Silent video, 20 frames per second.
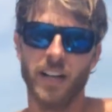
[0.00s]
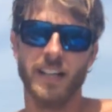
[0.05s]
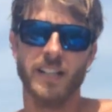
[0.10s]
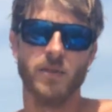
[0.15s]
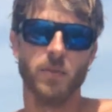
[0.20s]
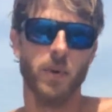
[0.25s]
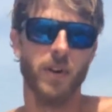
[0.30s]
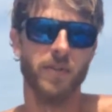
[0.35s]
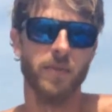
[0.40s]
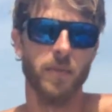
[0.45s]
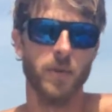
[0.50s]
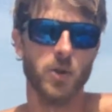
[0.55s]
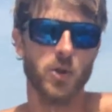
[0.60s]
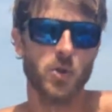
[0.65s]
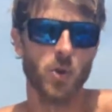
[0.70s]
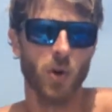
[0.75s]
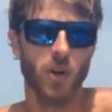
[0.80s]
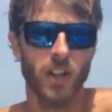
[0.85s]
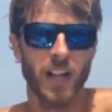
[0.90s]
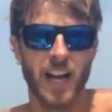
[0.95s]
I guess, away from the
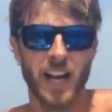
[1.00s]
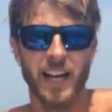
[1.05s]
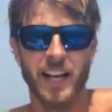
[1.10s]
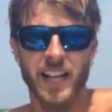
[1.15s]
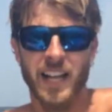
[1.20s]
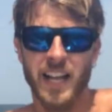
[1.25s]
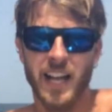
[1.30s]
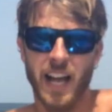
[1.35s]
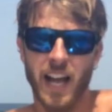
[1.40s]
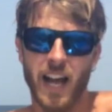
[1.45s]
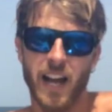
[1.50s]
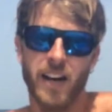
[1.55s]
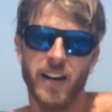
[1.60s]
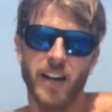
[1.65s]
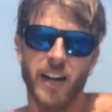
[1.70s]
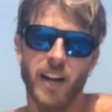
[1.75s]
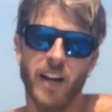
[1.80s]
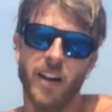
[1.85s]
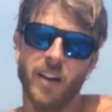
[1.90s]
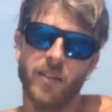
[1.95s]
shoreline and
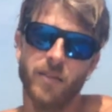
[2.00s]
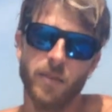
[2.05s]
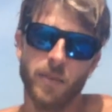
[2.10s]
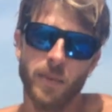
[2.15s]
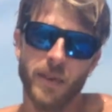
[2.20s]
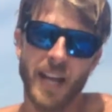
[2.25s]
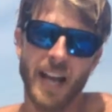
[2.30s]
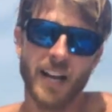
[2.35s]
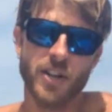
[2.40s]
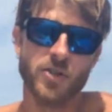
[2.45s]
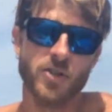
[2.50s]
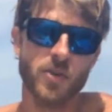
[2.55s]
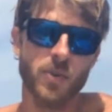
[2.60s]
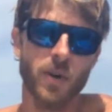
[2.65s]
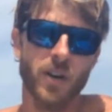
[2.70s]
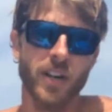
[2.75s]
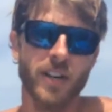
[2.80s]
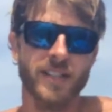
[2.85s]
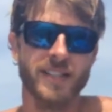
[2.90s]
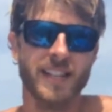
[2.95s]
from the
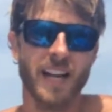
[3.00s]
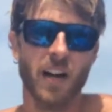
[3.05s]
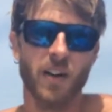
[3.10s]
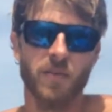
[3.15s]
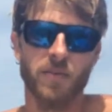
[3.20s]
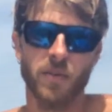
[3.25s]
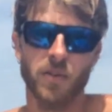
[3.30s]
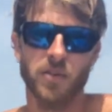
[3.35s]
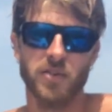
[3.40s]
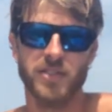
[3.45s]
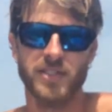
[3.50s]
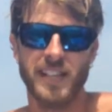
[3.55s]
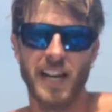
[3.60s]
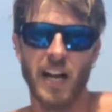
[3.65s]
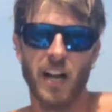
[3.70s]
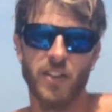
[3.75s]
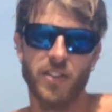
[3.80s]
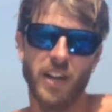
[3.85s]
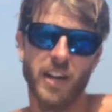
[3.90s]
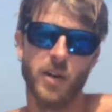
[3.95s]
estuaries down further
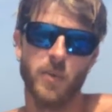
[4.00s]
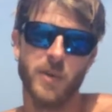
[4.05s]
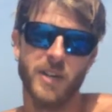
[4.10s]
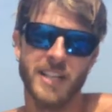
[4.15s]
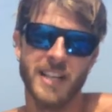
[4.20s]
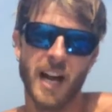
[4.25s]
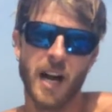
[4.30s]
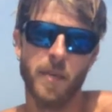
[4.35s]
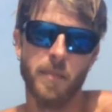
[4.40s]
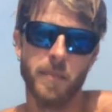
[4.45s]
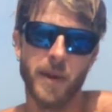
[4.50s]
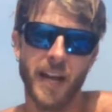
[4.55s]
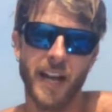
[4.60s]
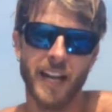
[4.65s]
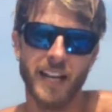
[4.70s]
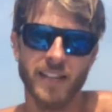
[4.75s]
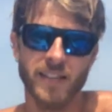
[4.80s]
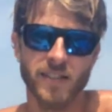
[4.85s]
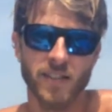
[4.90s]
south out of Winyah Bay.